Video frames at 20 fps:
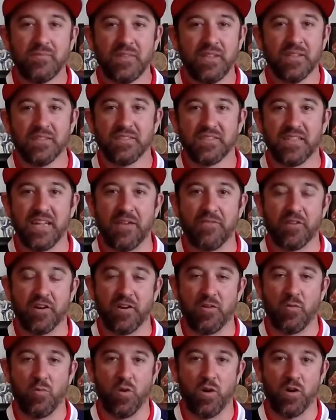it's never
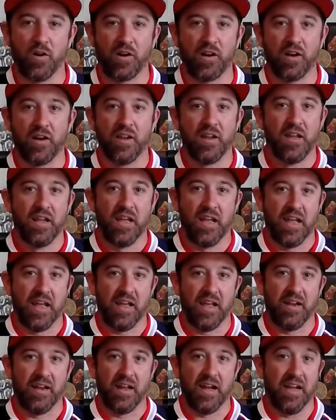gonna work,
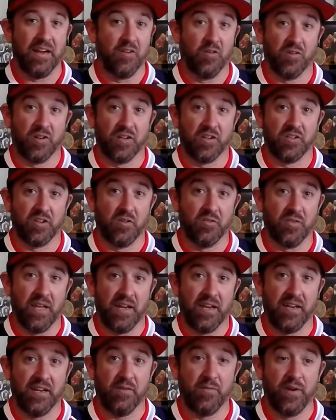and I don't condone that
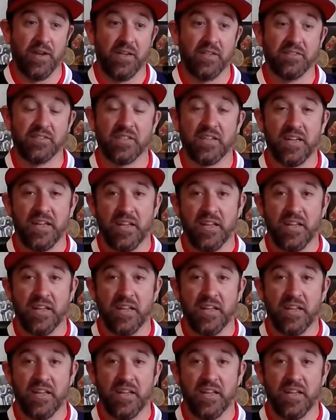anyways.